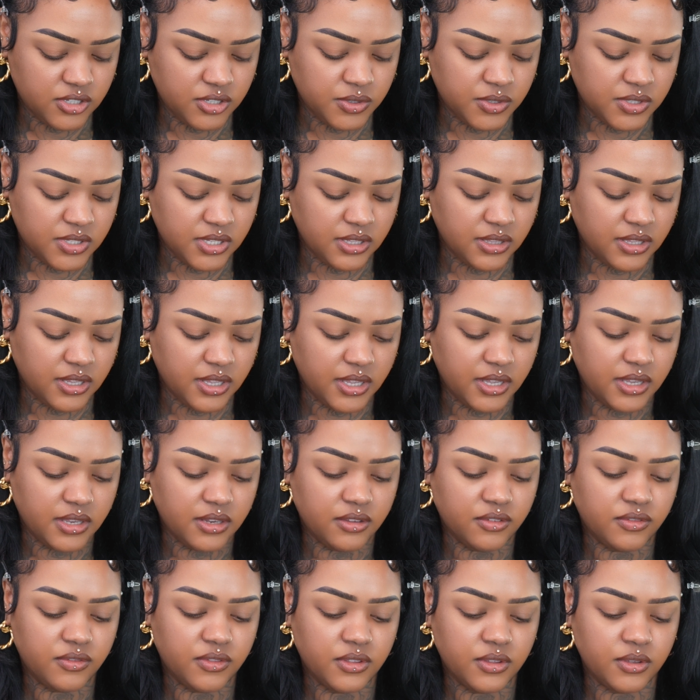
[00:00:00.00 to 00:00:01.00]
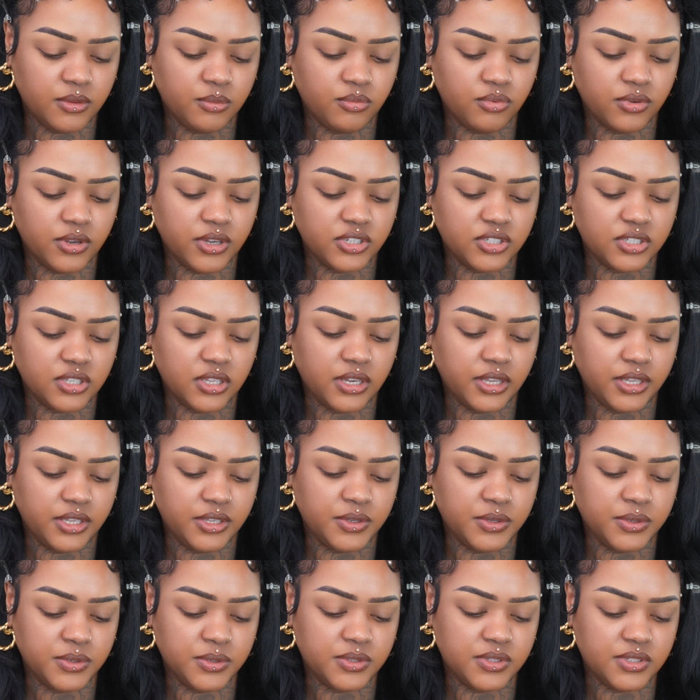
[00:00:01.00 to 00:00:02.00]
using the end of the brush that I
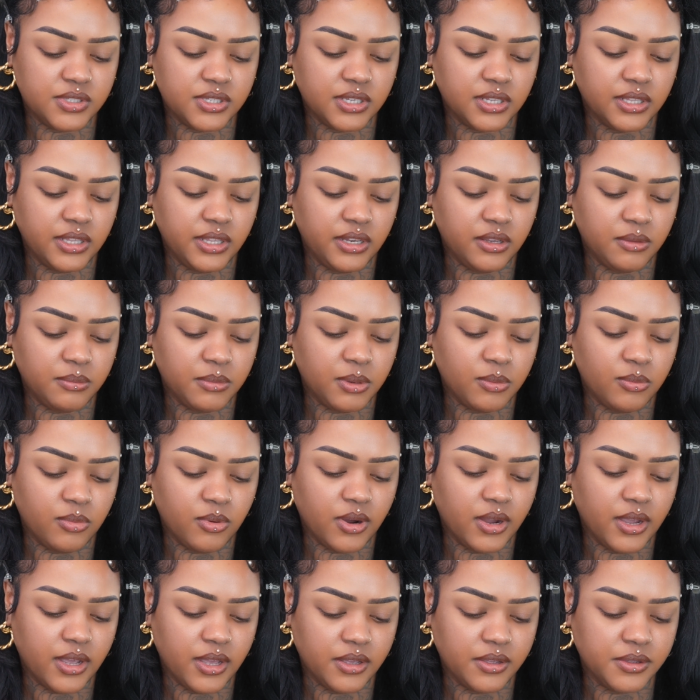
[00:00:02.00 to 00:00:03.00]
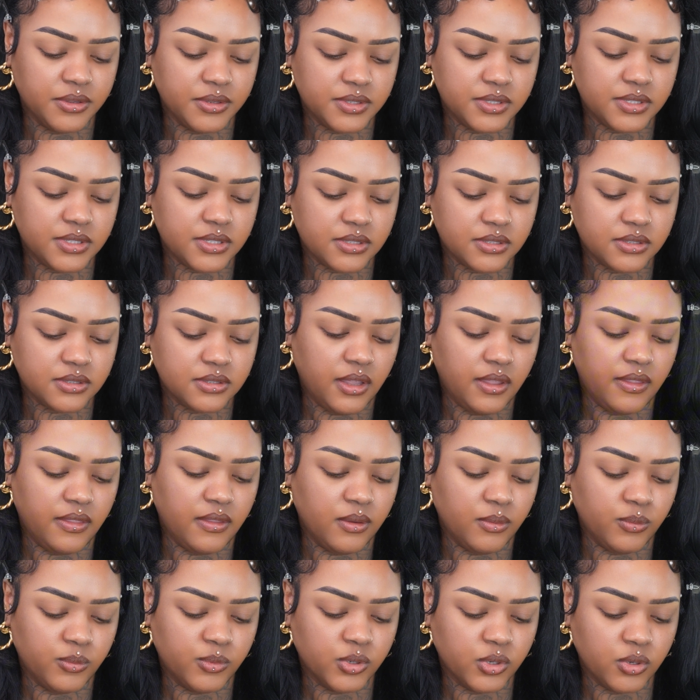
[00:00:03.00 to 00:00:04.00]
used to clean up my brows, and
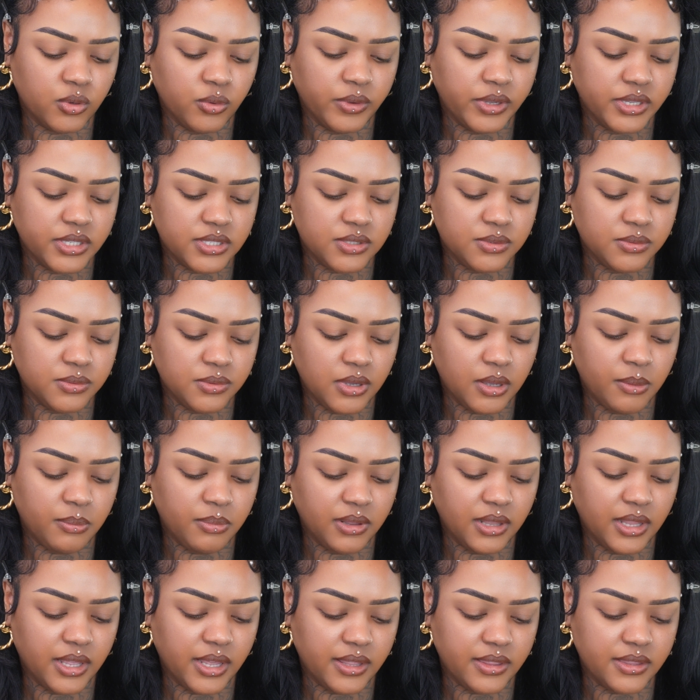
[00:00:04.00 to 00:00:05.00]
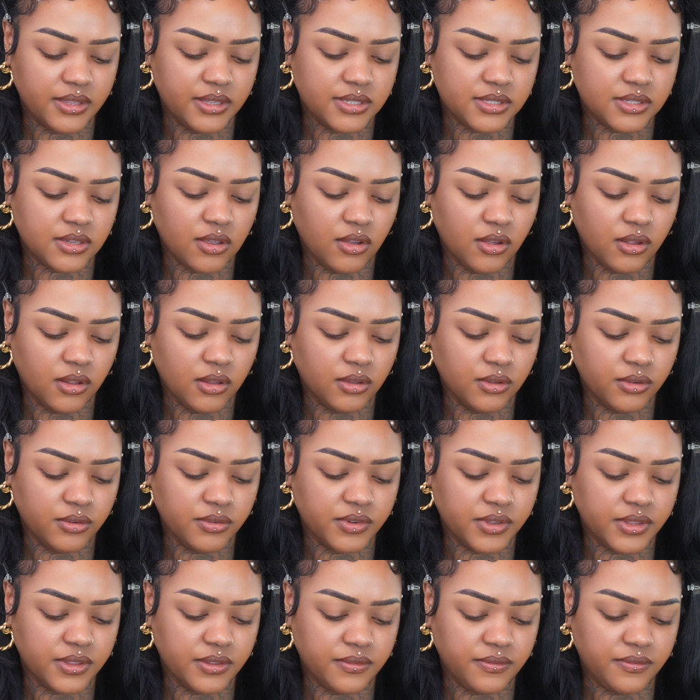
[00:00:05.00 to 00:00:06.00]
then we're going to apply this all
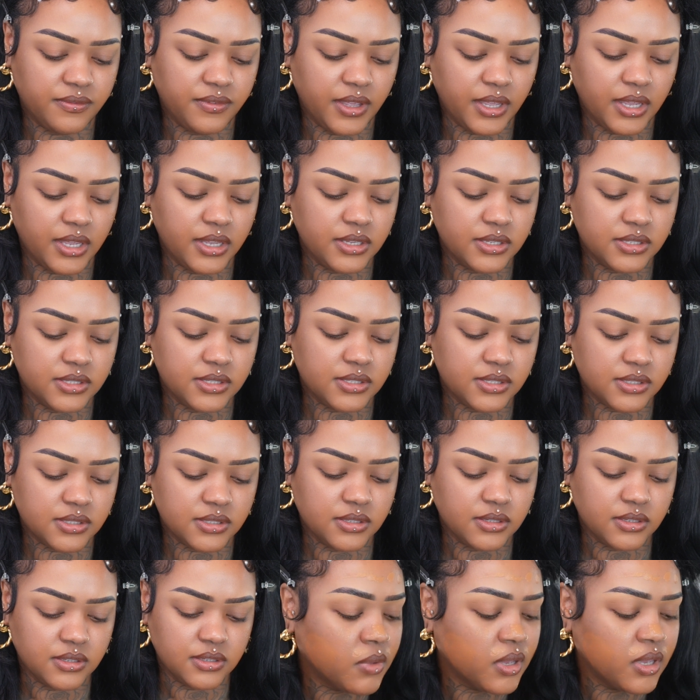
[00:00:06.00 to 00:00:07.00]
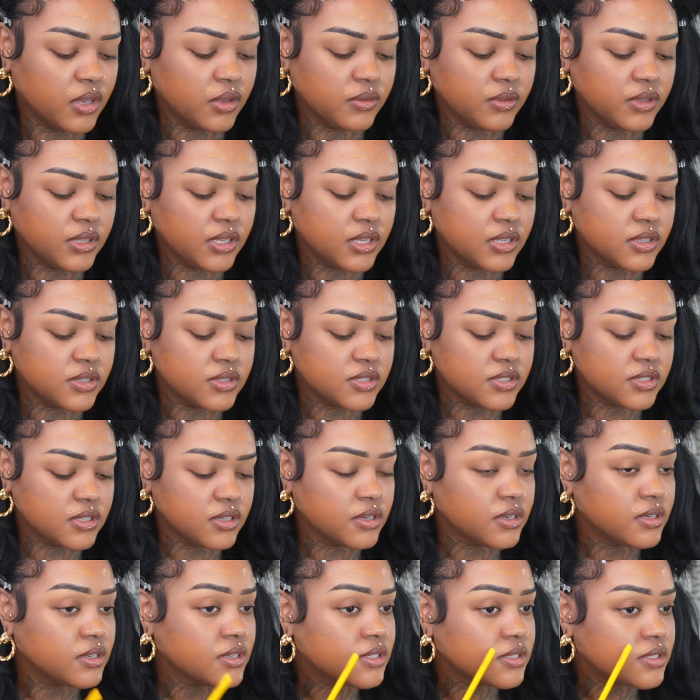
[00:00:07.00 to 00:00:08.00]
over the face. My only
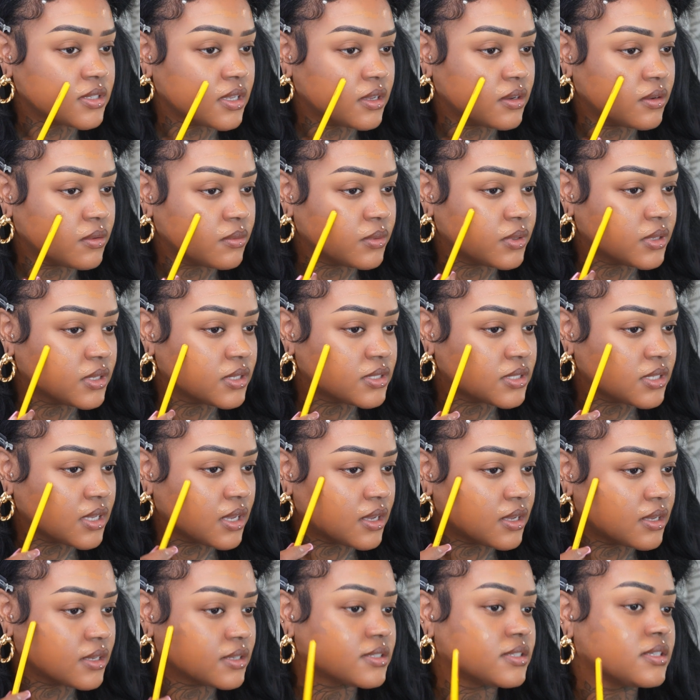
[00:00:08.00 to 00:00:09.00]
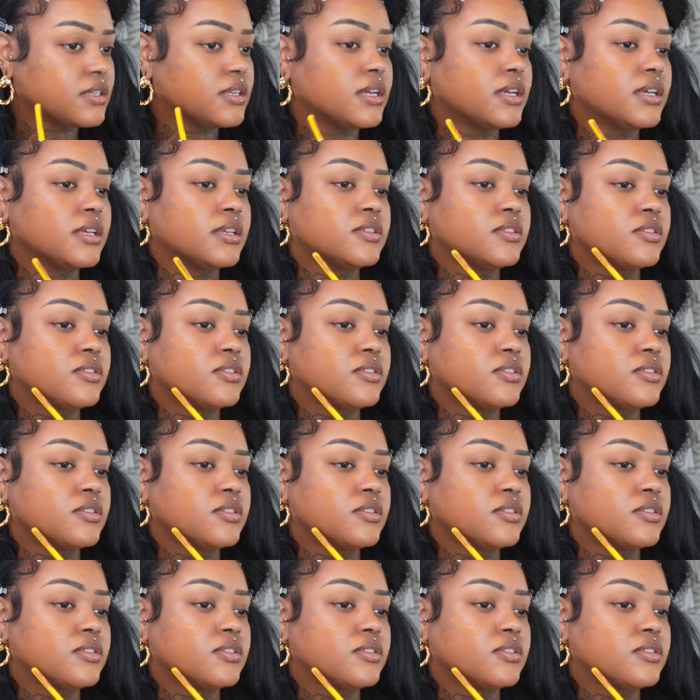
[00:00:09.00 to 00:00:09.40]
concern is I don't want it to oxidize